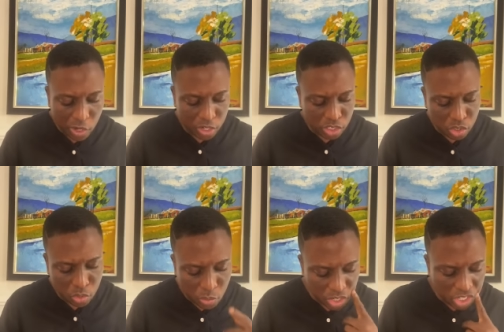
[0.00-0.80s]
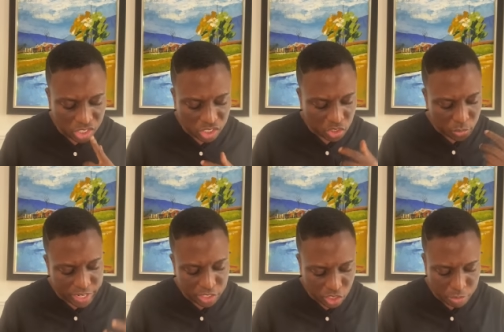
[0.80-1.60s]
We're going to we're going to just
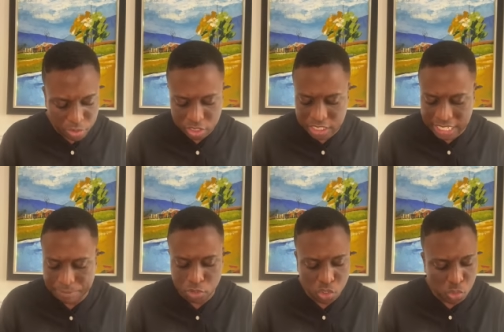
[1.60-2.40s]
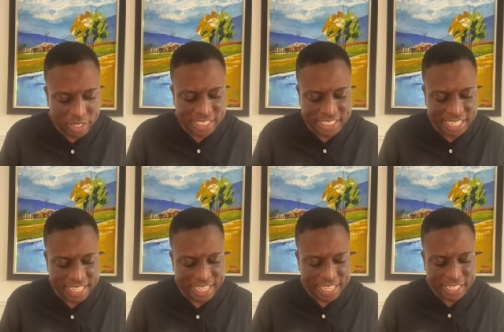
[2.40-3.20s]
read a scripture, Psalm
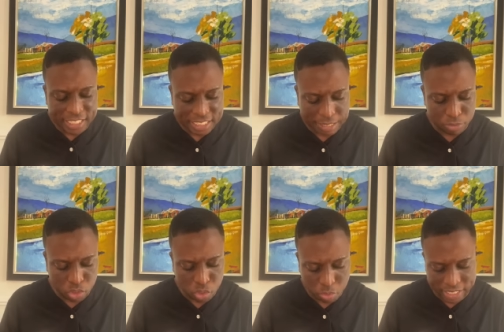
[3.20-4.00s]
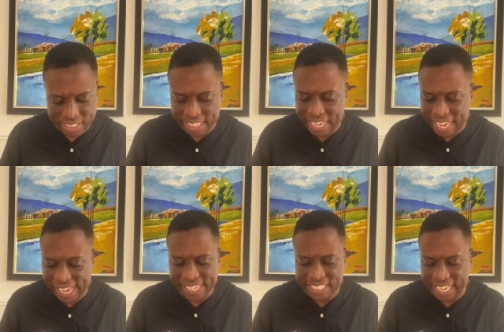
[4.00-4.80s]
20, Psalm
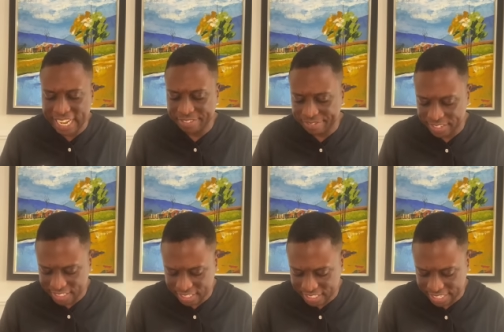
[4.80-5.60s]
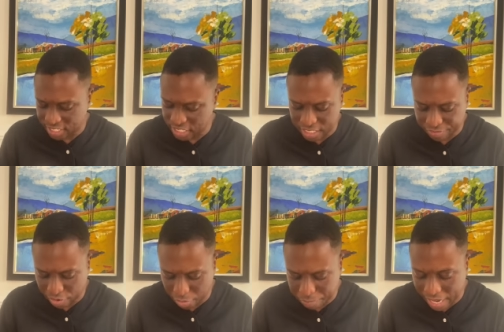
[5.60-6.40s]
28 in verse 6. This is a
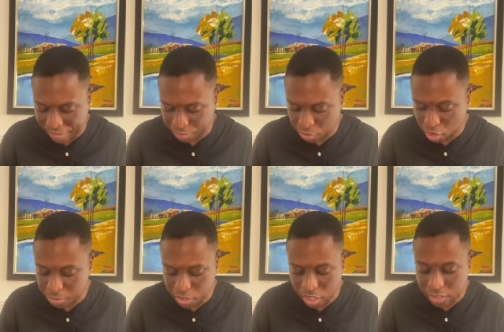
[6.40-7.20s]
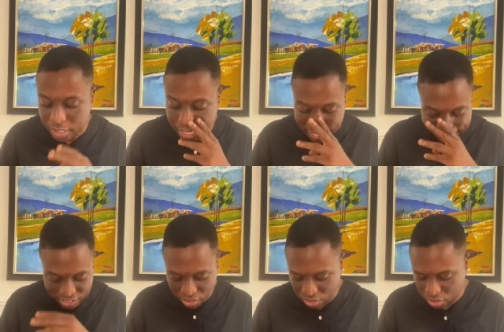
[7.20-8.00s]
very powerful scripture.
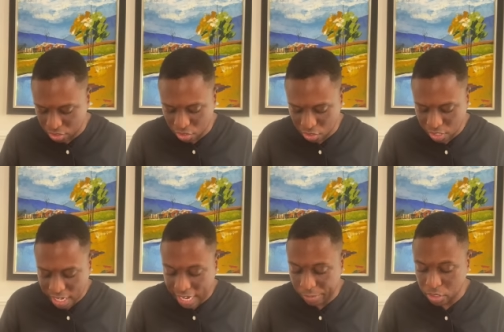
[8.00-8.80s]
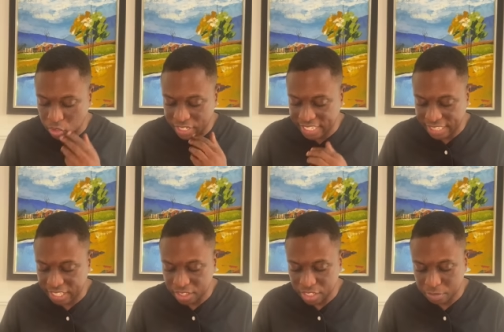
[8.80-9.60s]
I just, you know, I was looking
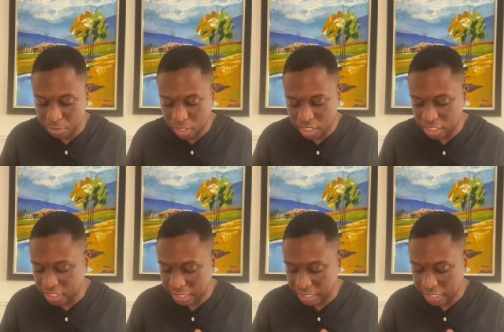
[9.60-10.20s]
at it this morning.